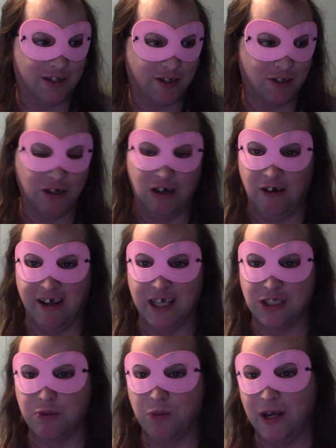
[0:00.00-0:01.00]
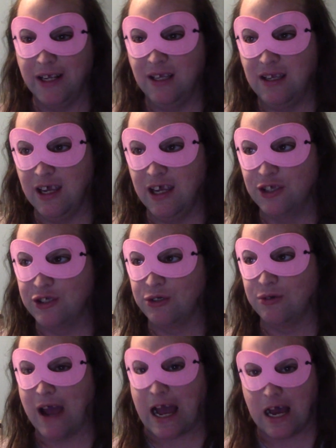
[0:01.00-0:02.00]
You know, it's one thing
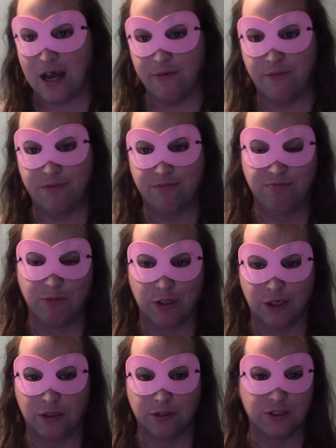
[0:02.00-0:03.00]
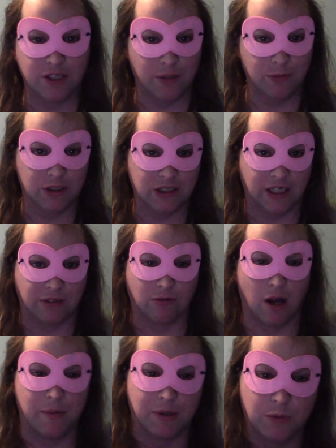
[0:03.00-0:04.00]
to have, you know, someone like
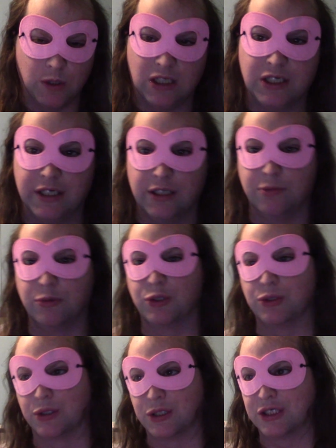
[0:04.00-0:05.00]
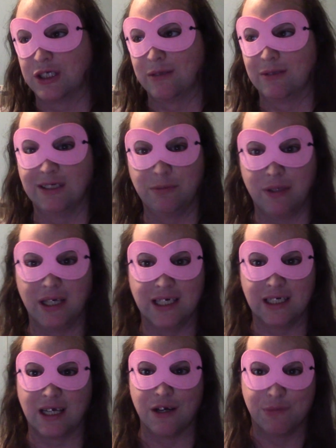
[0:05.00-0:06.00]
Robin Williams or something play
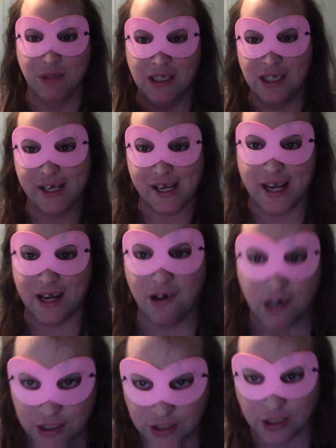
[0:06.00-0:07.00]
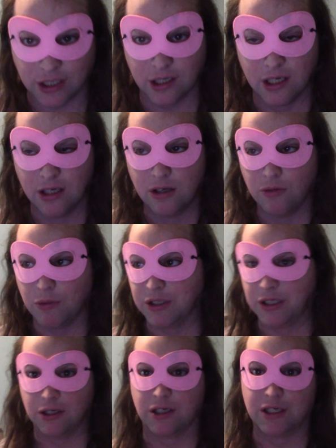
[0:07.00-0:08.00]
a comedic character when
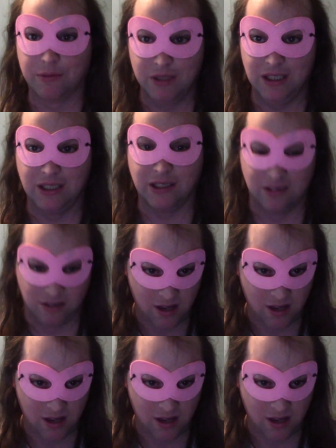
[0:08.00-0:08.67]
they're a comedian.